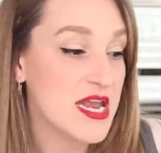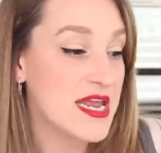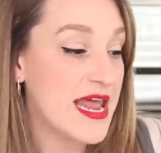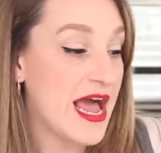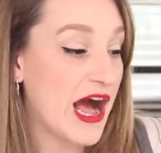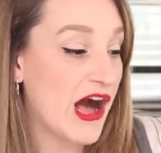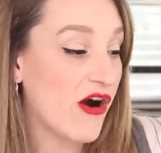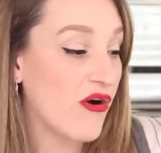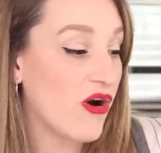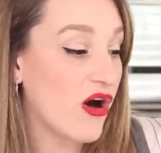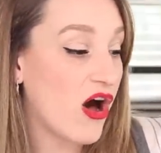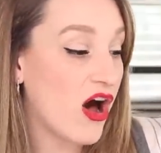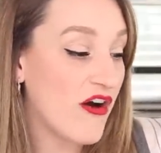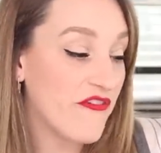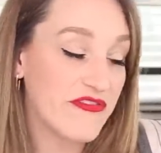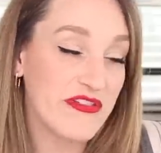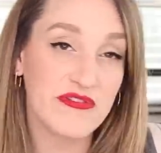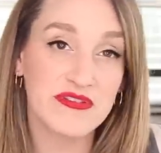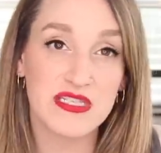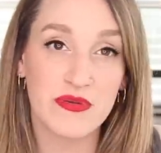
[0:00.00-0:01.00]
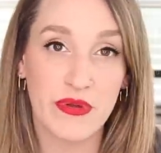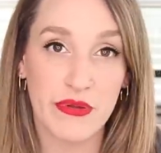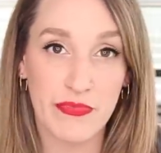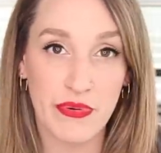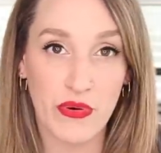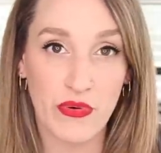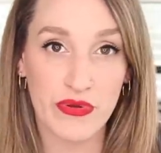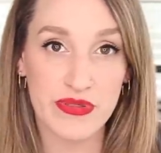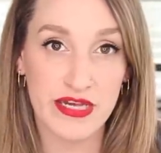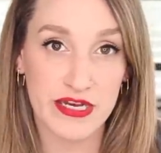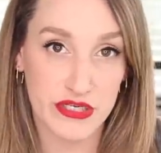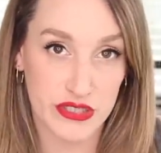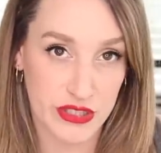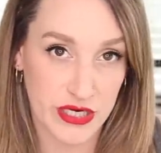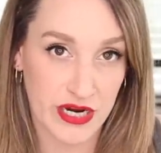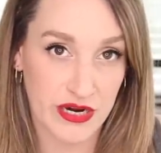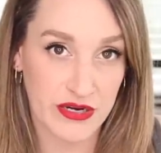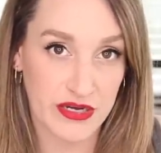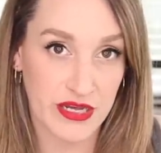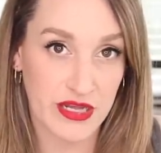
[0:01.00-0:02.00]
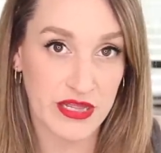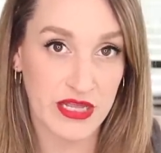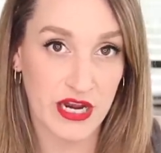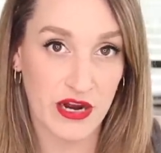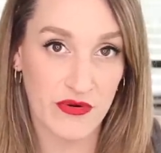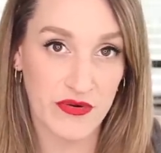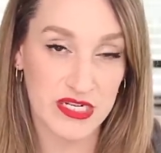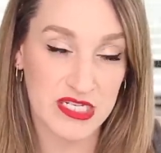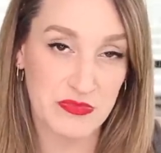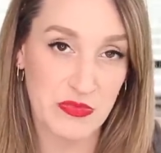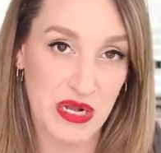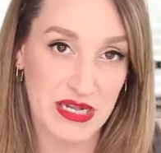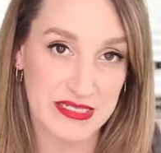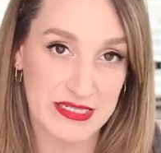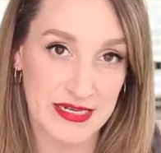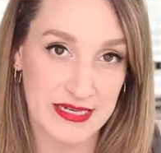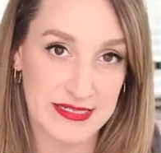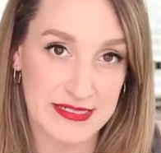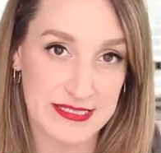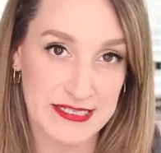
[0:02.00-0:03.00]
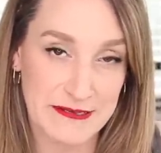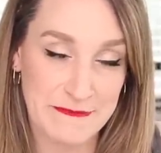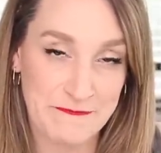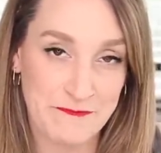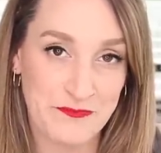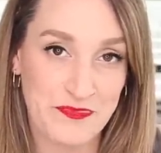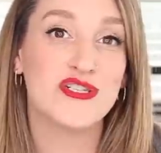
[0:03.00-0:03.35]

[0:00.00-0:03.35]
Now, of those that we polled that shared their responses,